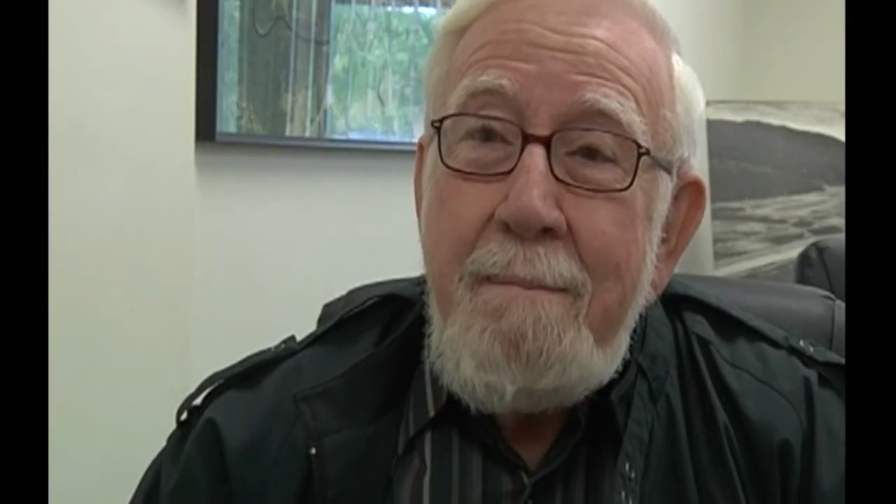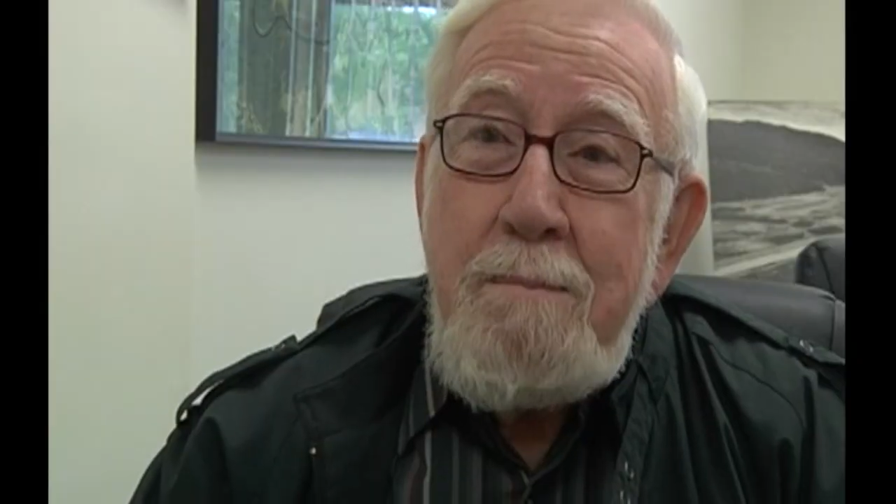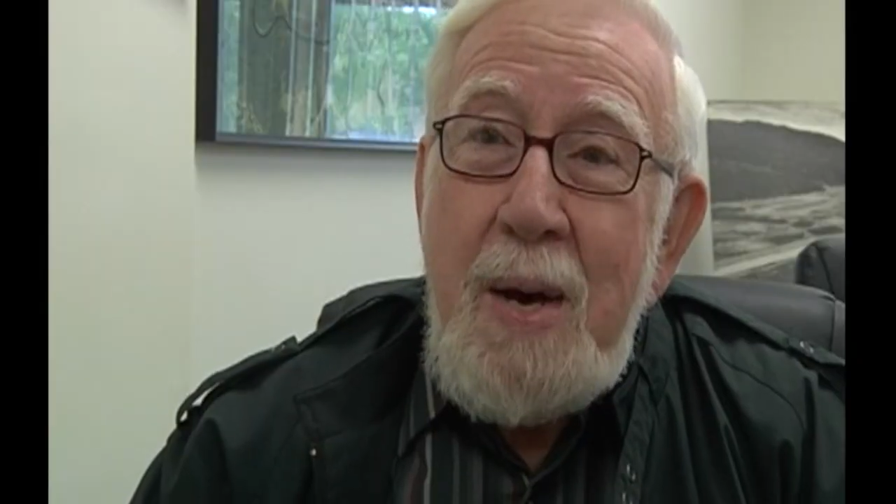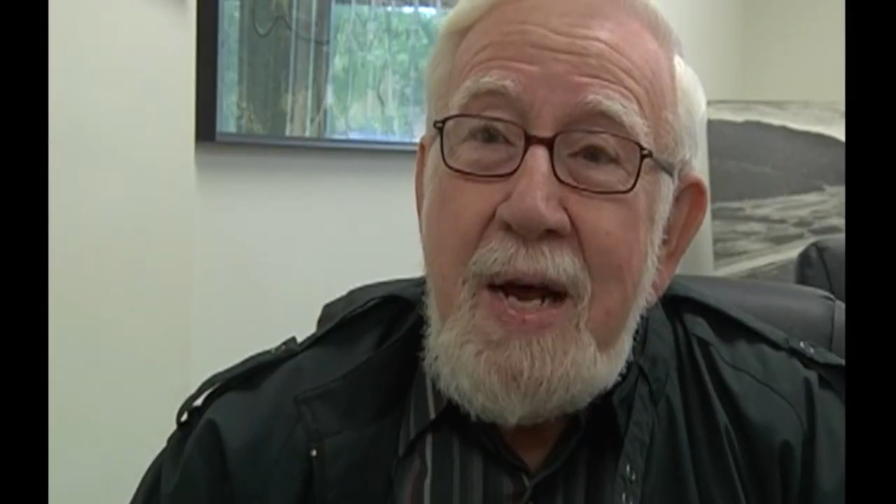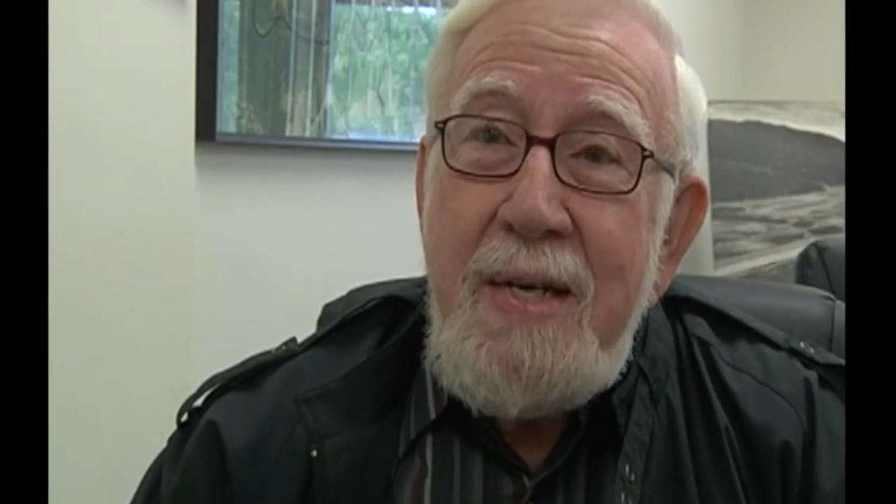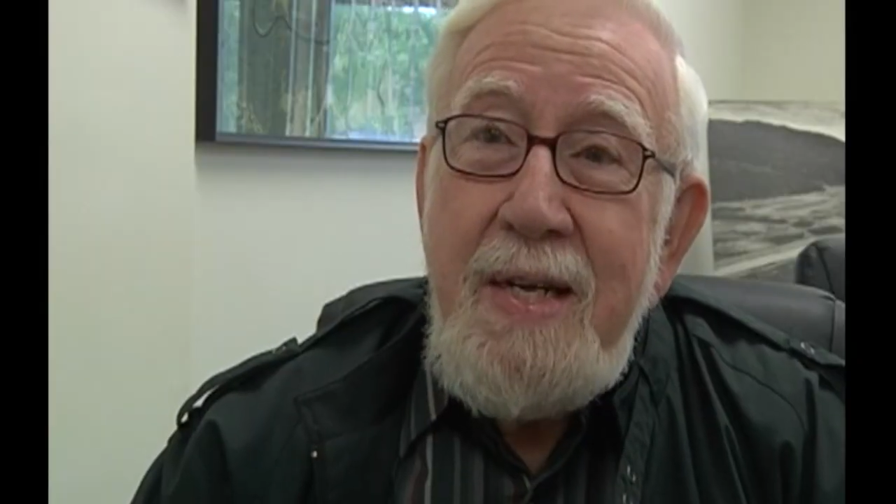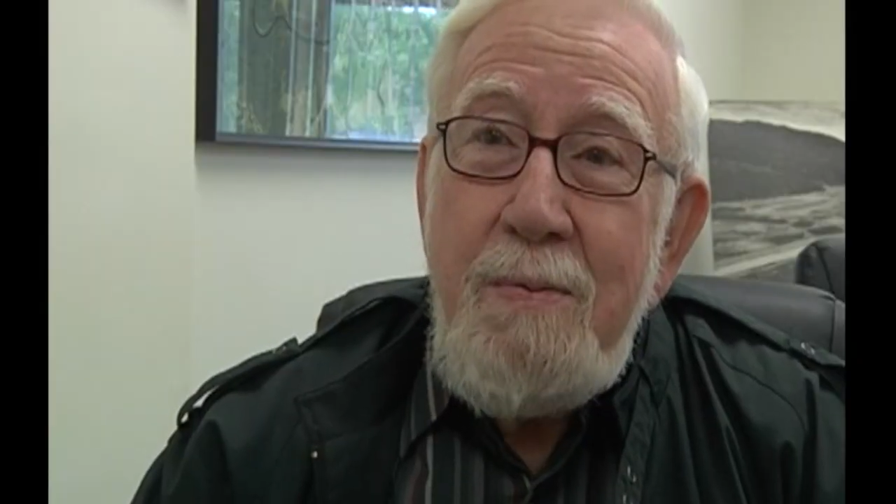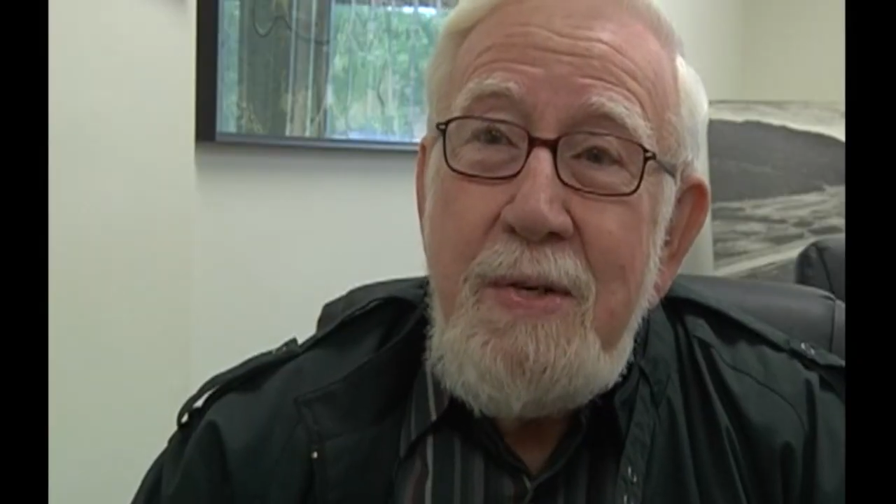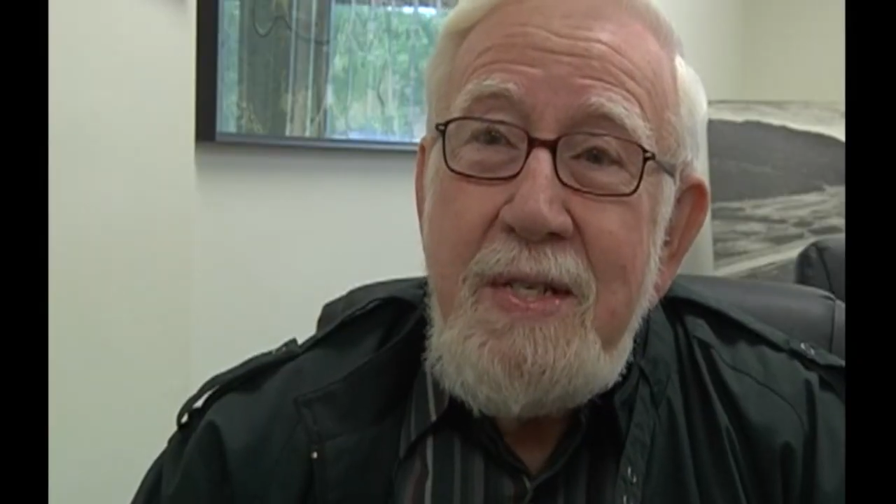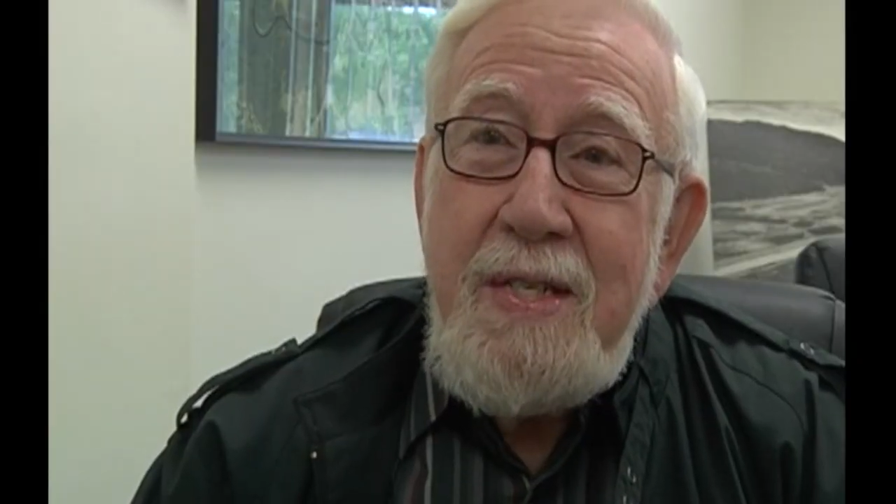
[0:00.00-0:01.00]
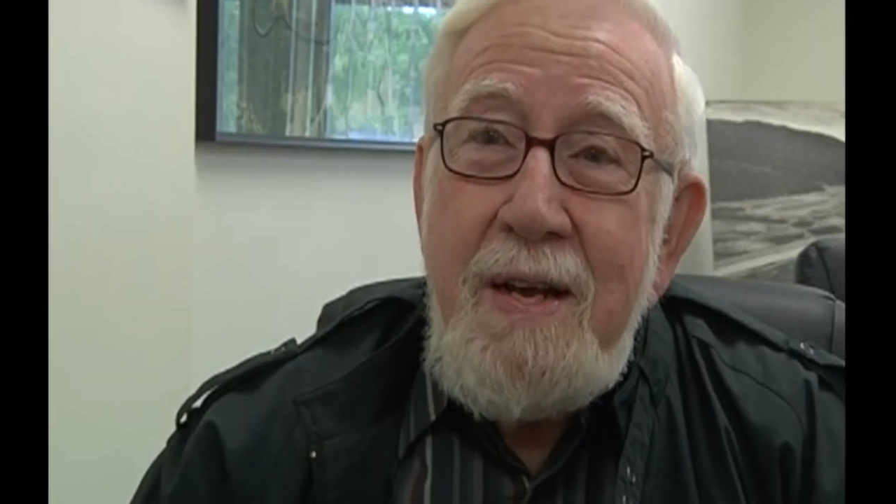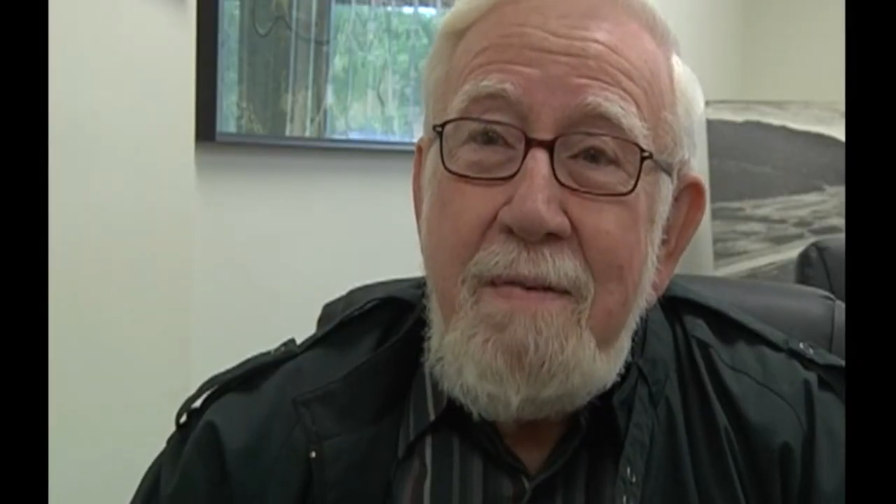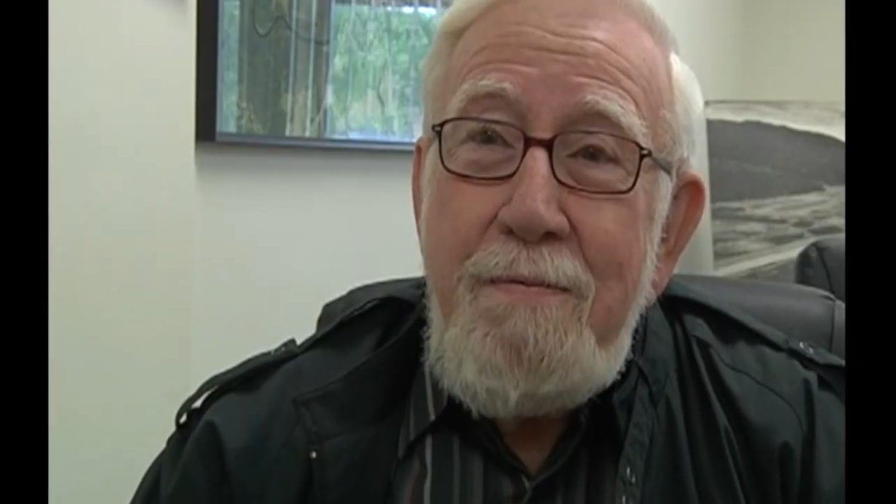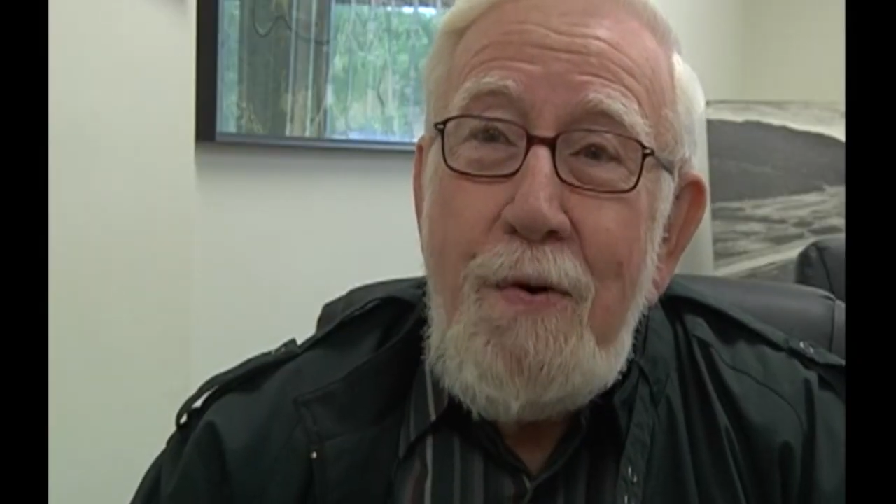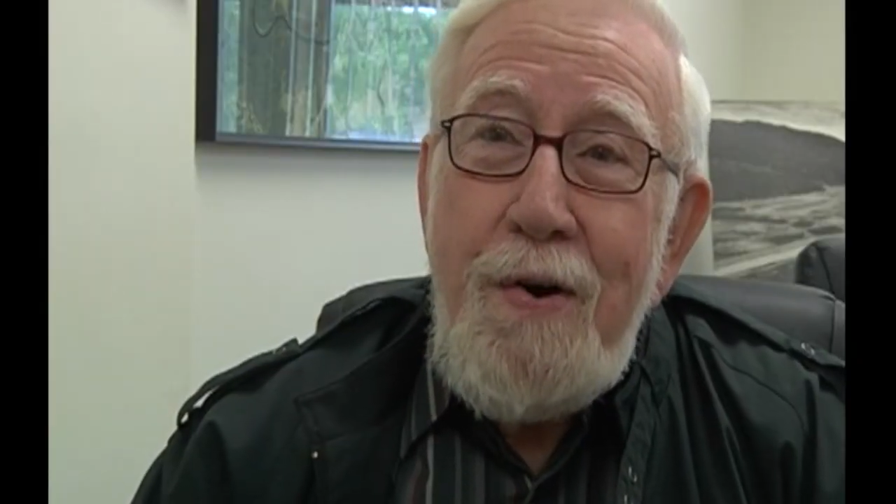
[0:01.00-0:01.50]
But it was
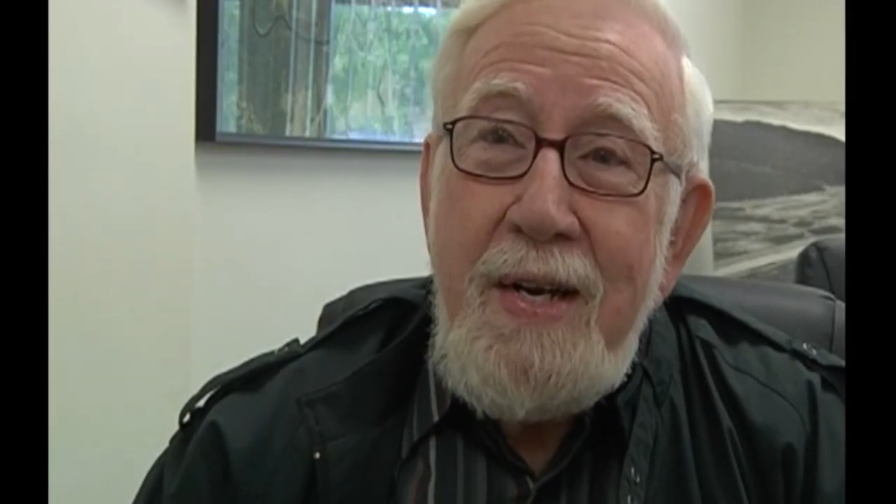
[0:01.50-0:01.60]
uh, for